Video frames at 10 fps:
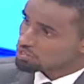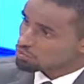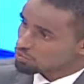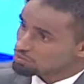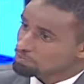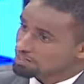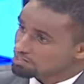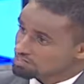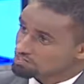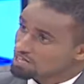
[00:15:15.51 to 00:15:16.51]
What
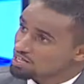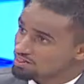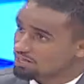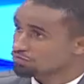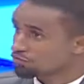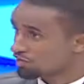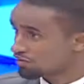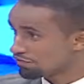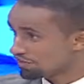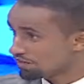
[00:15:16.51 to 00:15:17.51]
packages are there for the
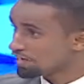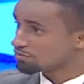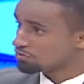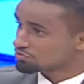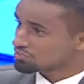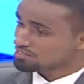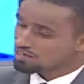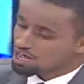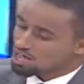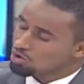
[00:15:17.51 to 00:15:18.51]
different animals that
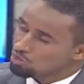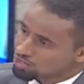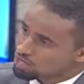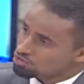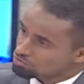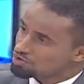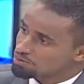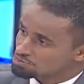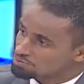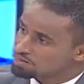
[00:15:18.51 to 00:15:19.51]
are on our
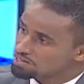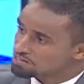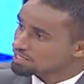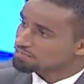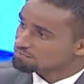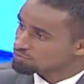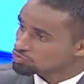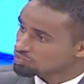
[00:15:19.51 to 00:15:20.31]
farms by the government,